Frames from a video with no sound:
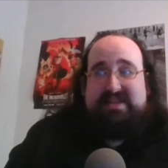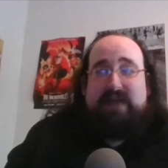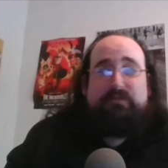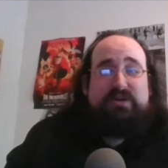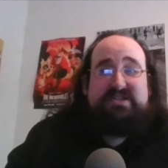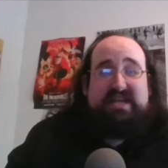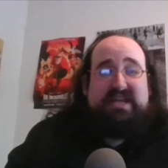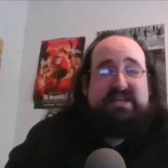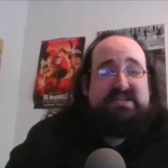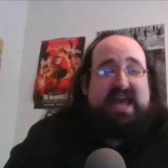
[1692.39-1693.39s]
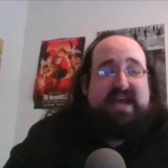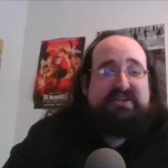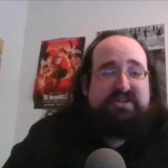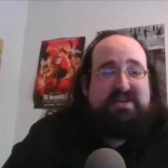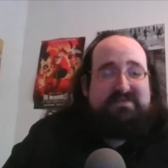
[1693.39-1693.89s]
That one is
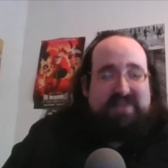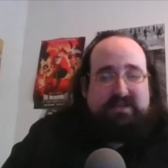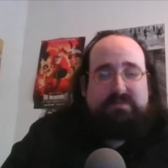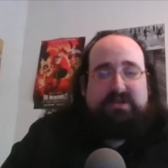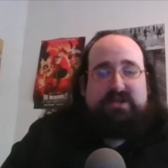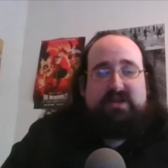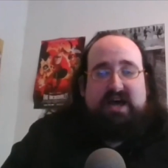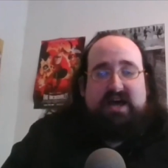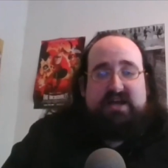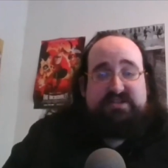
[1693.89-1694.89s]
actually available uh,